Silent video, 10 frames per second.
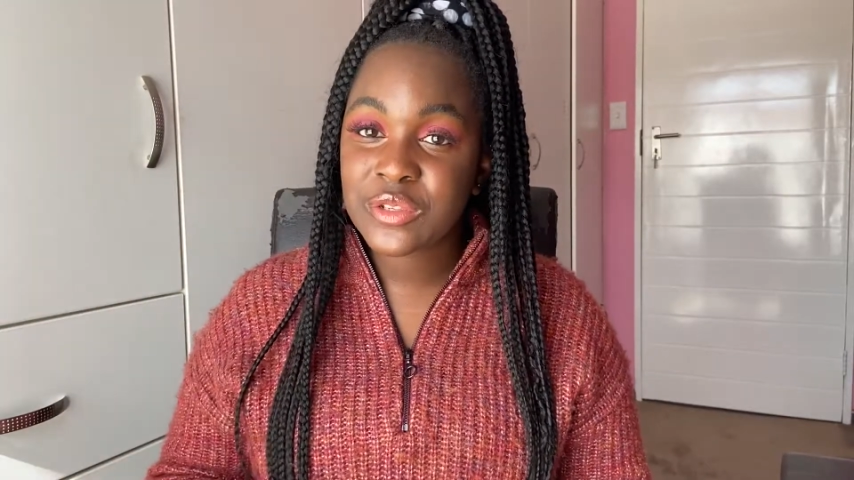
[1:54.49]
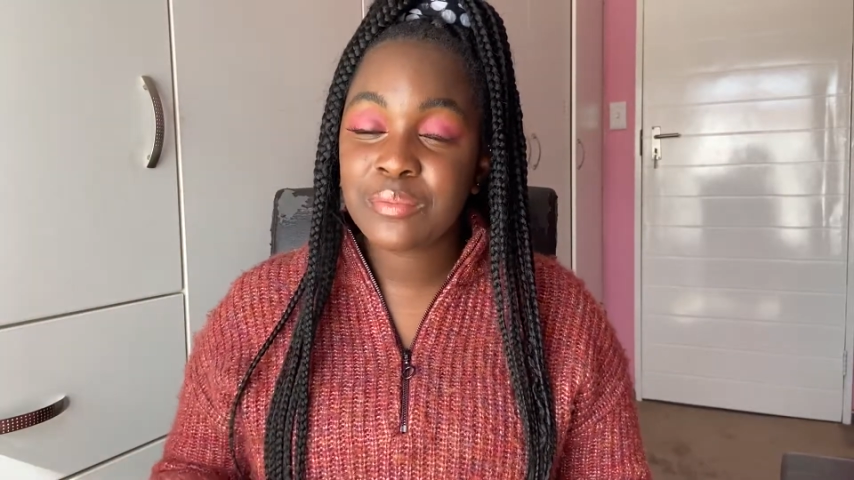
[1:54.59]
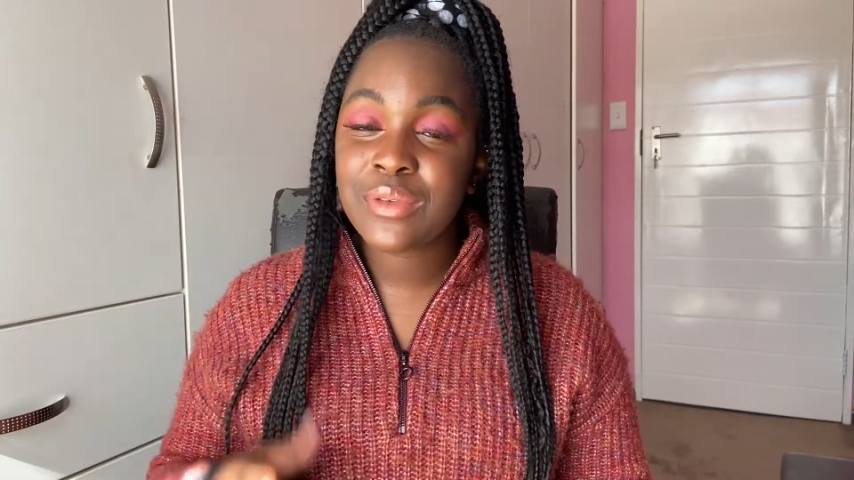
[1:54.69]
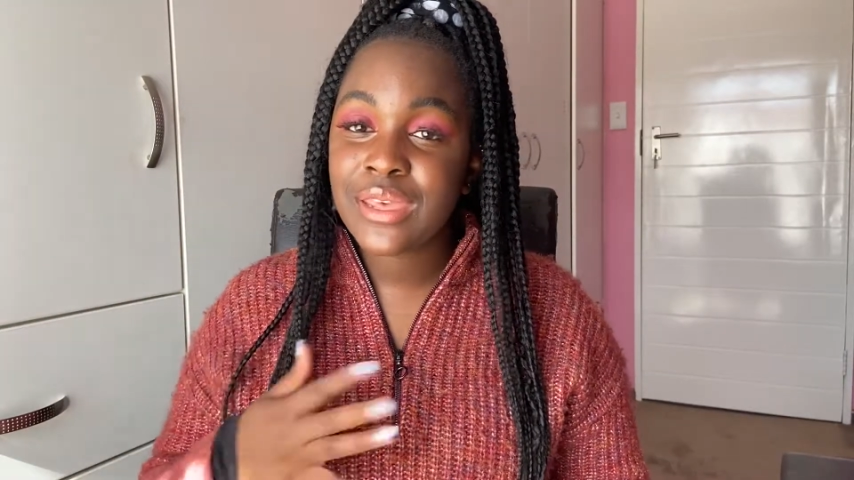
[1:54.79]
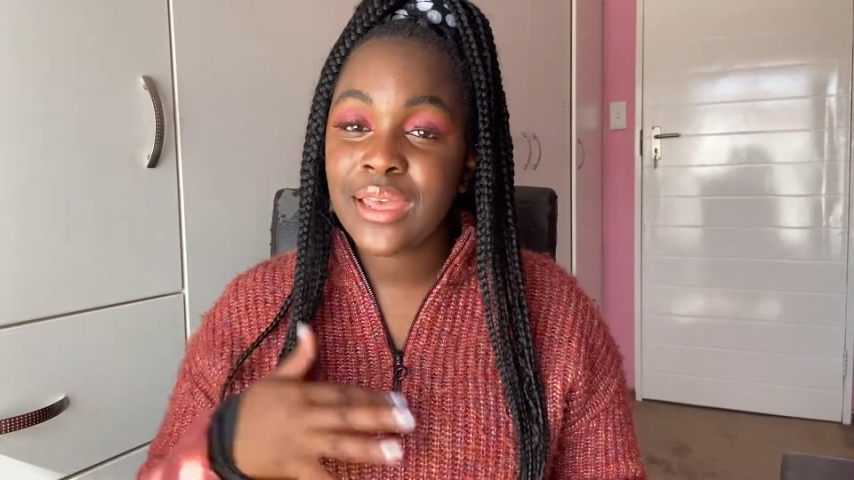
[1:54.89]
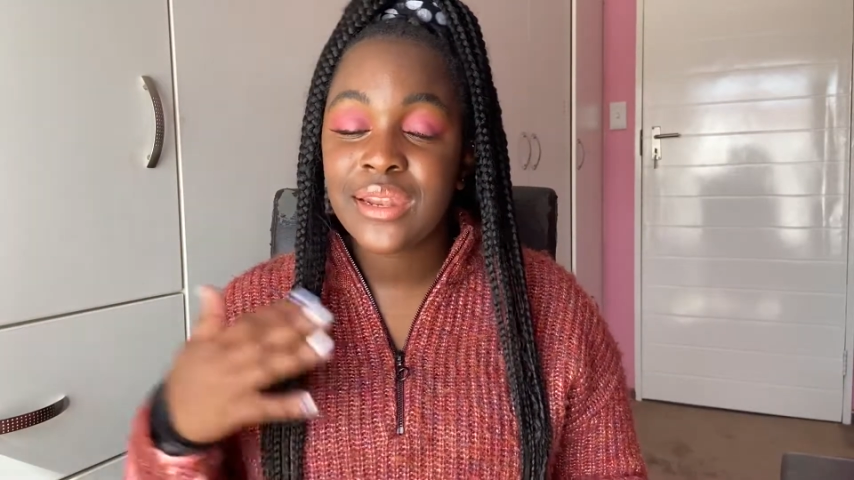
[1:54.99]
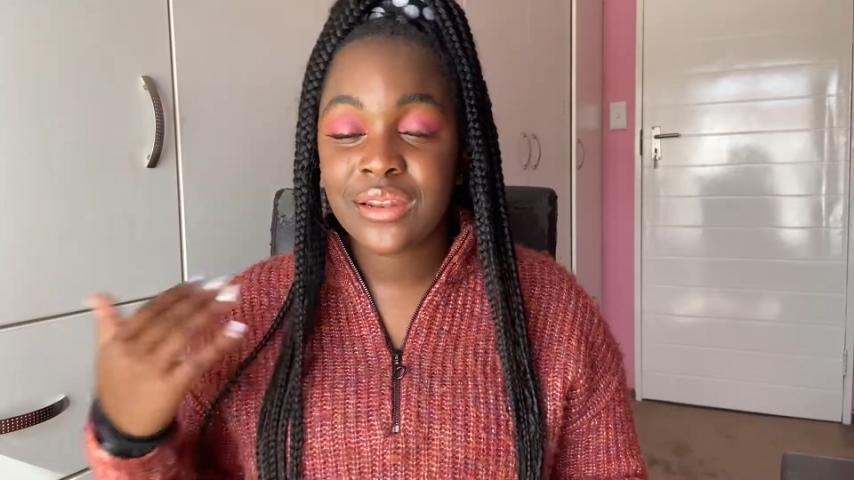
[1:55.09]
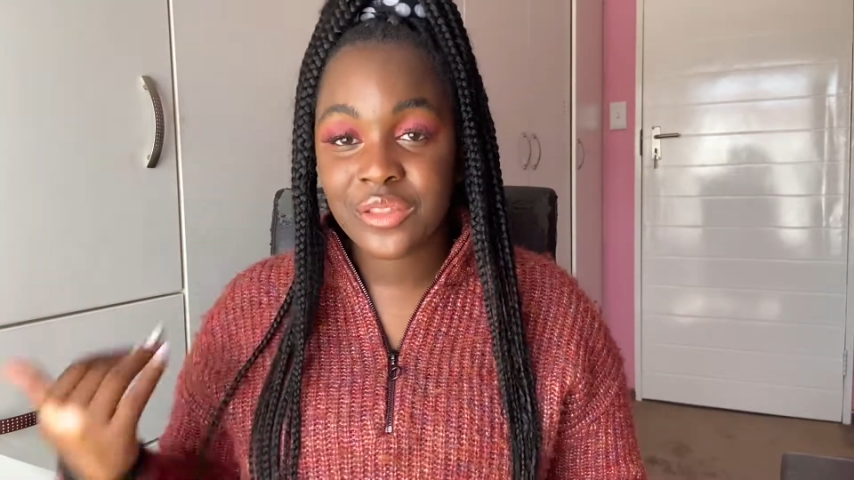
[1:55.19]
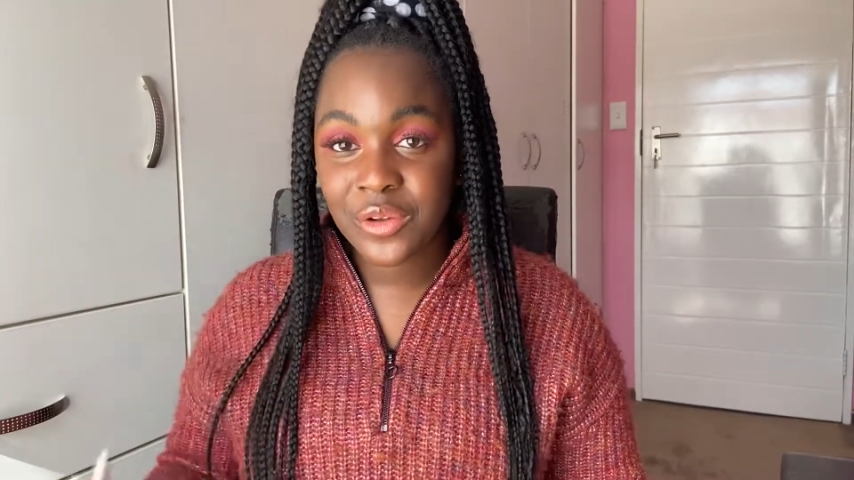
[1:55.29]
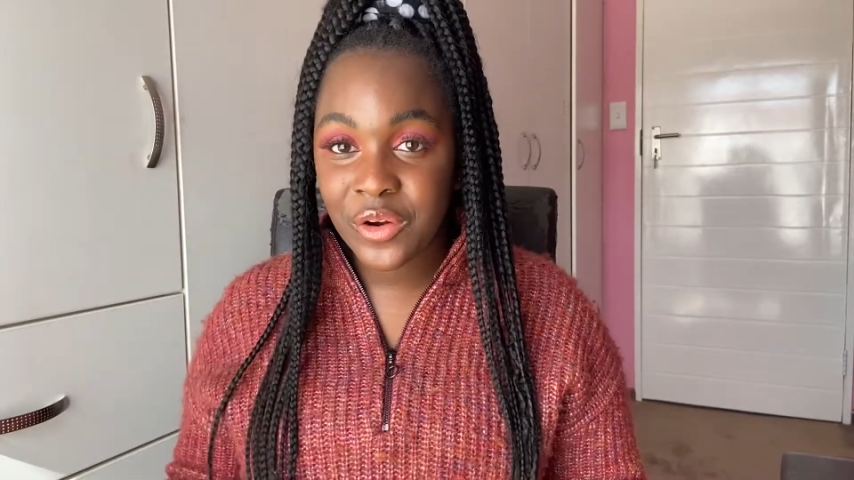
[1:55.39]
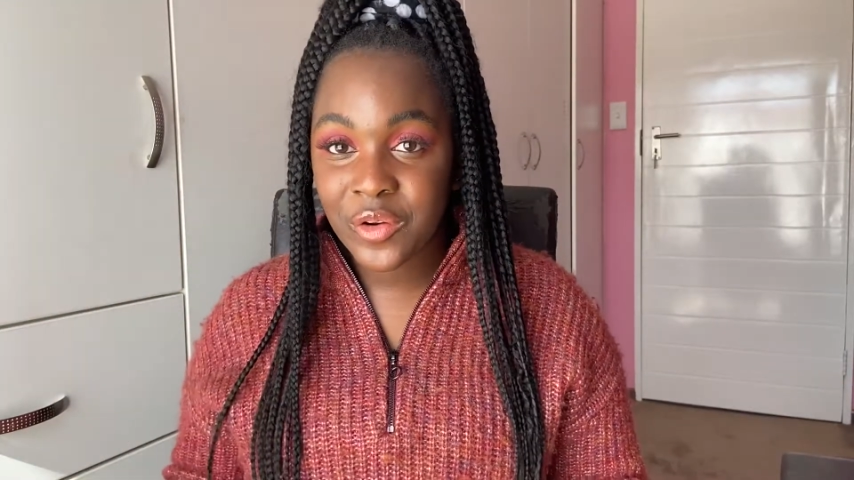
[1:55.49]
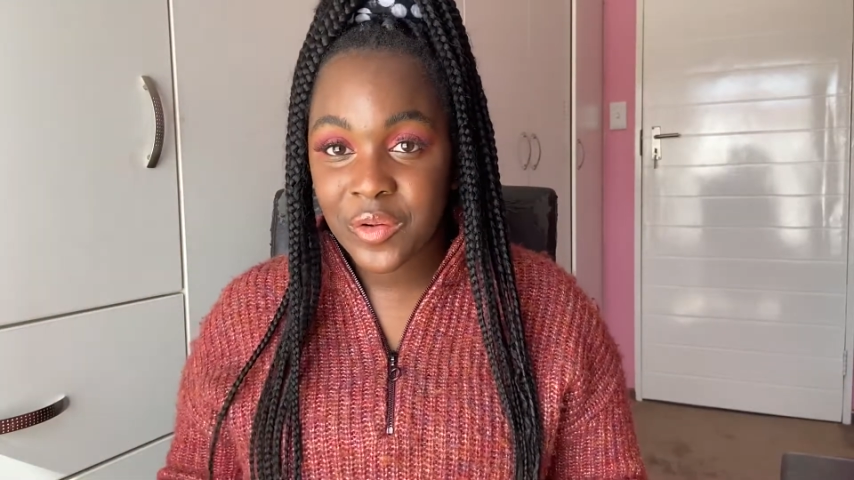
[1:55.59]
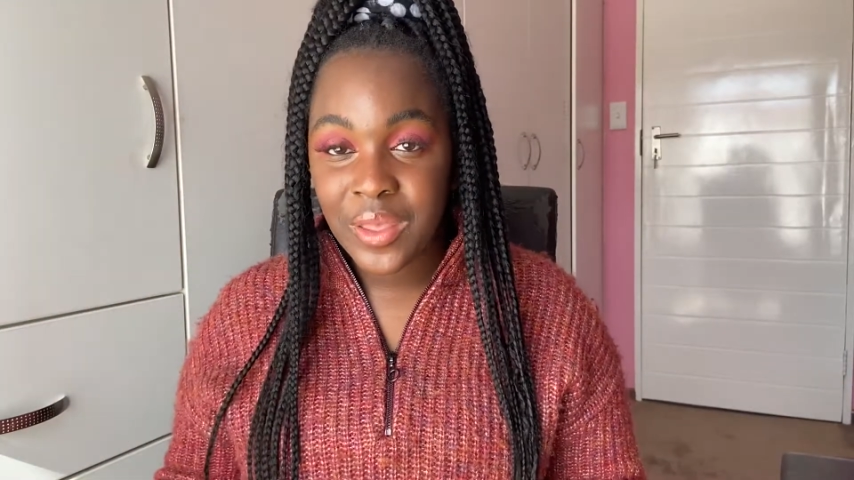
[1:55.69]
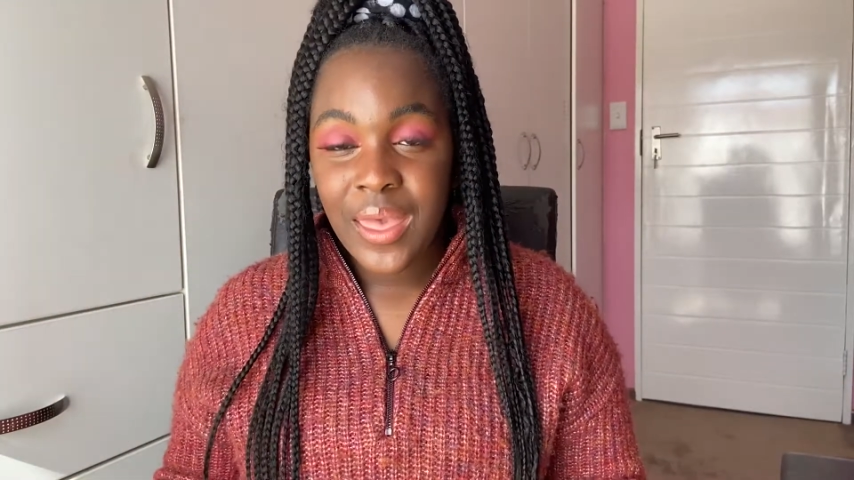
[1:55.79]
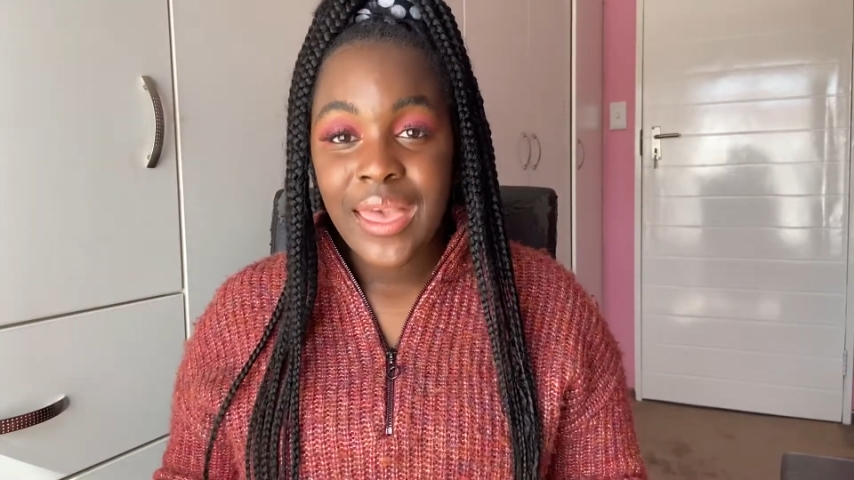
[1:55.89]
Me and another girl.